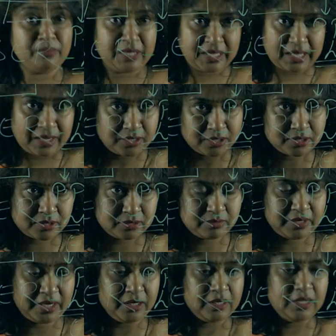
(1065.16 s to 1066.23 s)
mechanics,
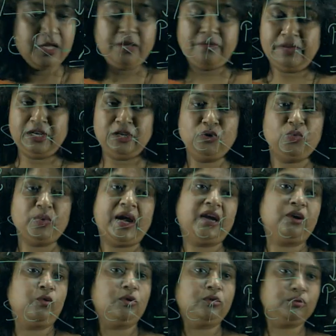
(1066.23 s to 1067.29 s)
right, wherein you had
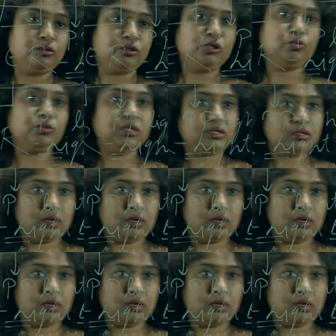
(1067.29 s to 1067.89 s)
all those Newton's